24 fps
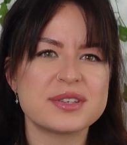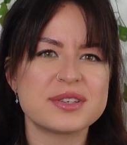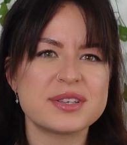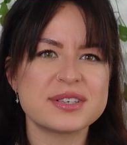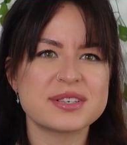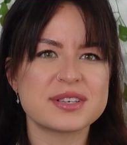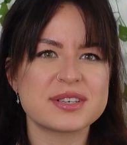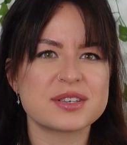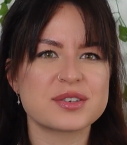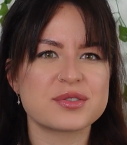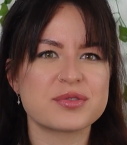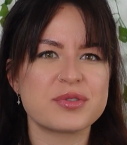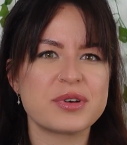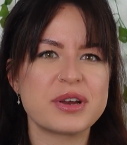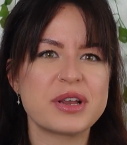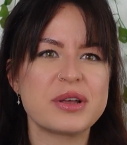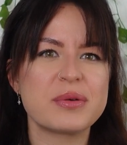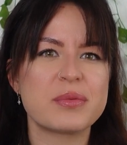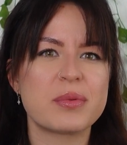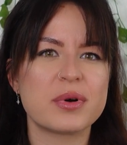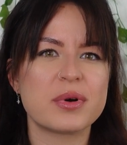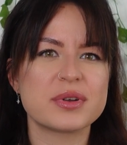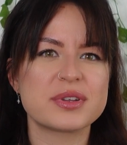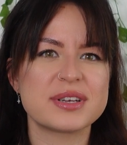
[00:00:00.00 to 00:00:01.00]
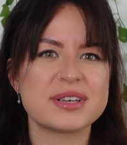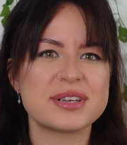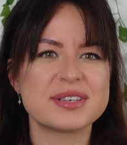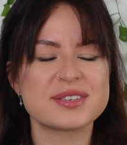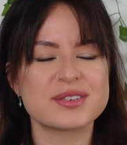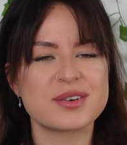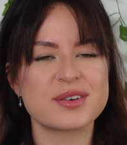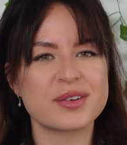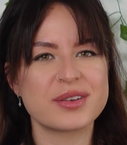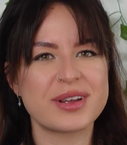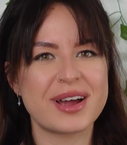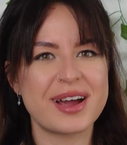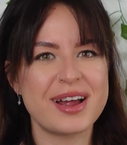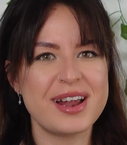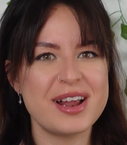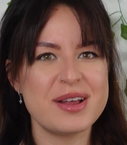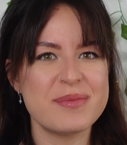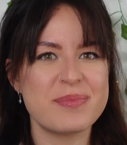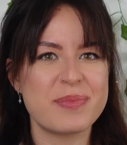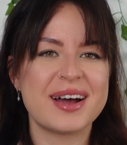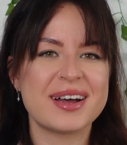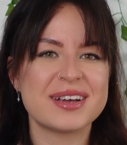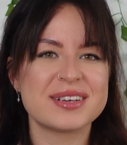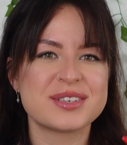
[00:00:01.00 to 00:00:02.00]
this is really what is gonna
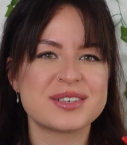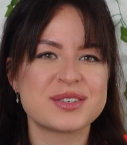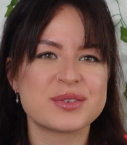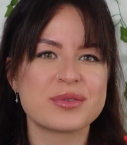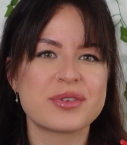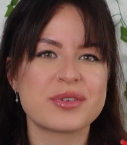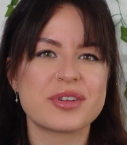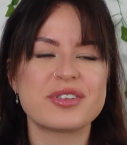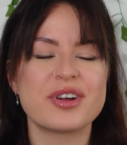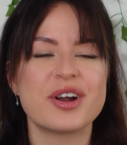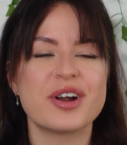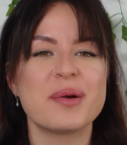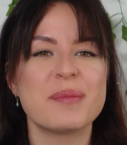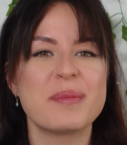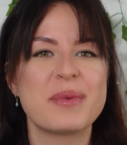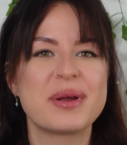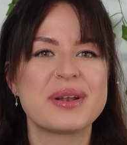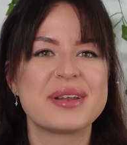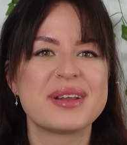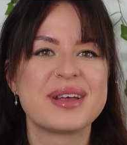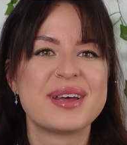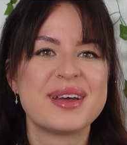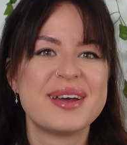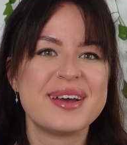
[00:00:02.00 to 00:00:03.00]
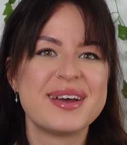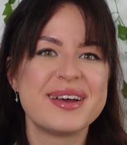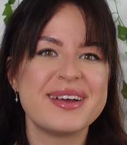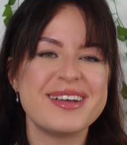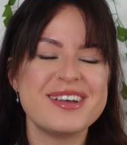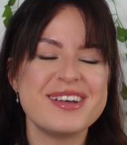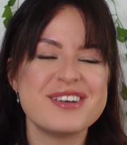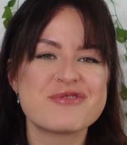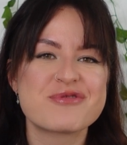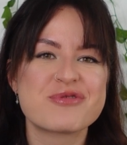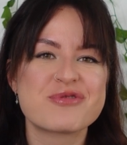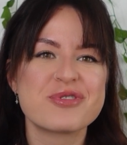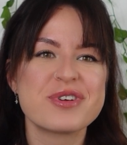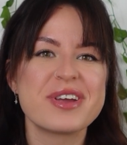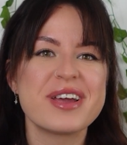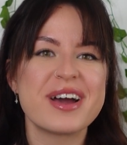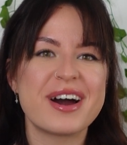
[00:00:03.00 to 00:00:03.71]
help us to determine if we